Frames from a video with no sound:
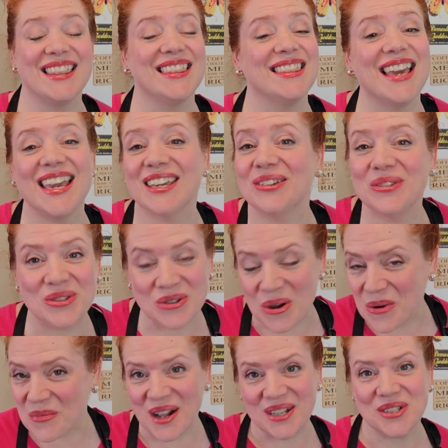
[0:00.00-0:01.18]
thank you so
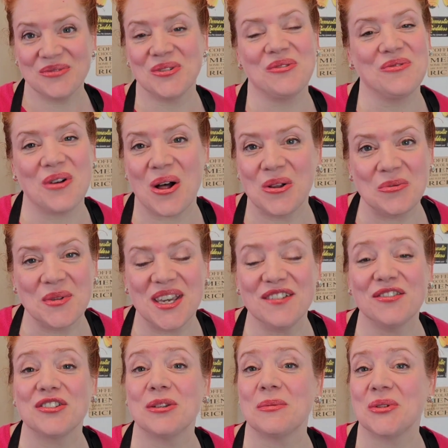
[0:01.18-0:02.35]
much for following me, for
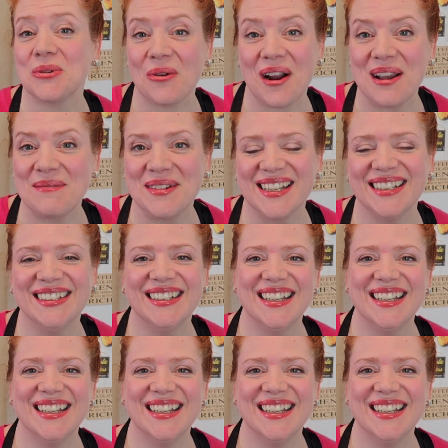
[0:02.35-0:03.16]
subscribing.